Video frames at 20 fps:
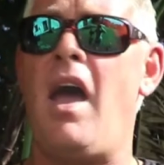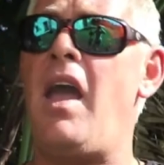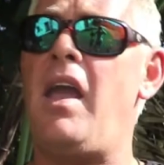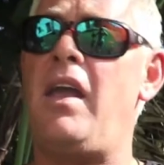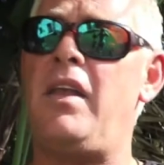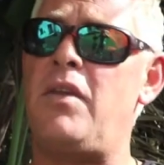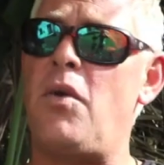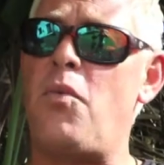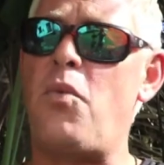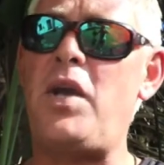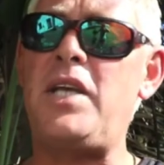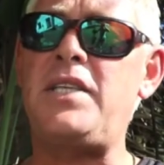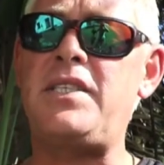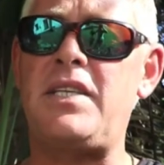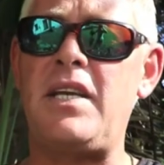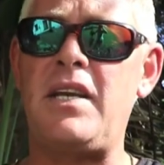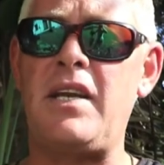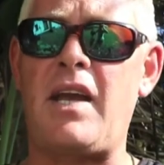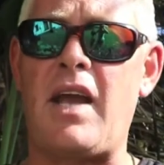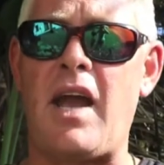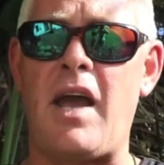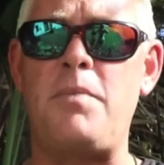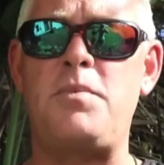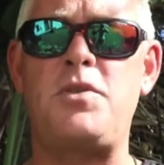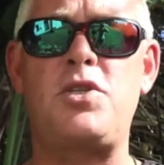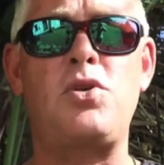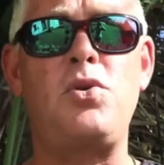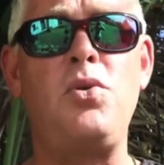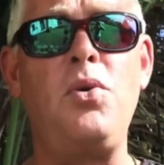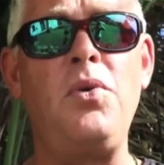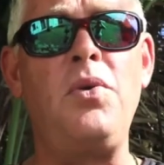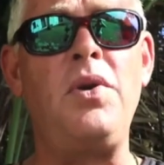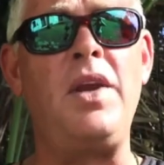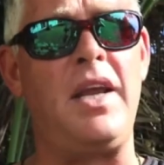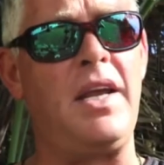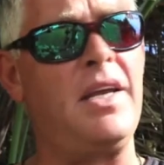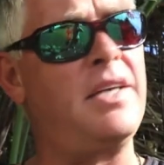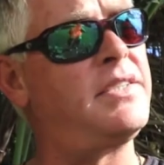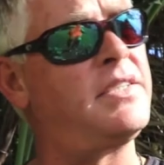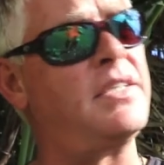in the Western Cape School
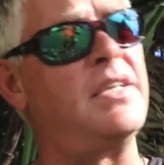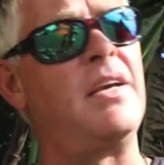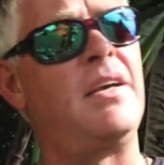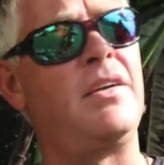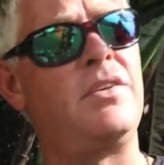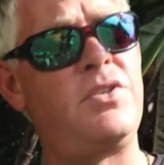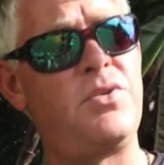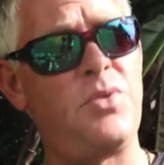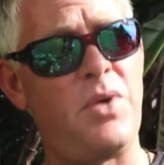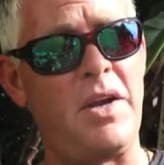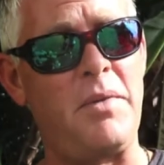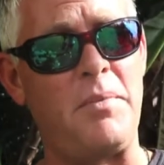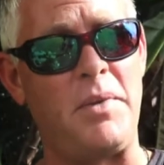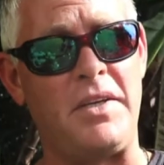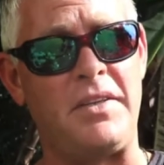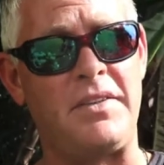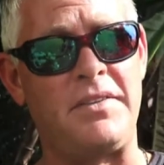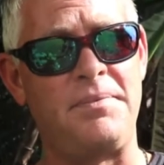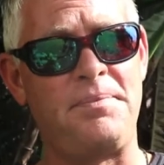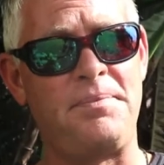League's tournament